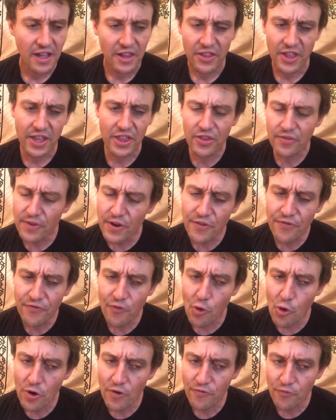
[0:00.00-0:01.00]
like three or
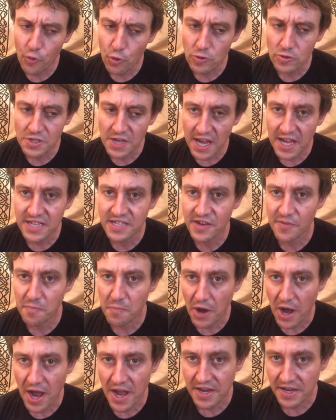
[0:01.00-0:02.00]
four full days of
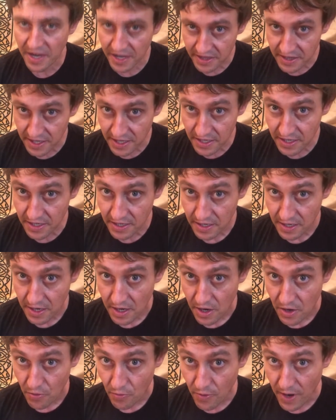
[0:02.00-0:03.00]
buy nothing,
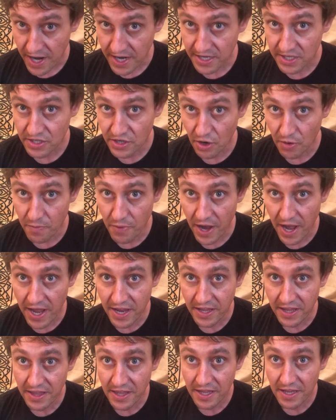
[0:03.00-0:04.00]
right? Don't buy
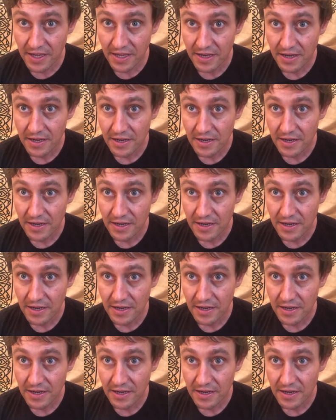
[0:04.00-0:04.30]
anything.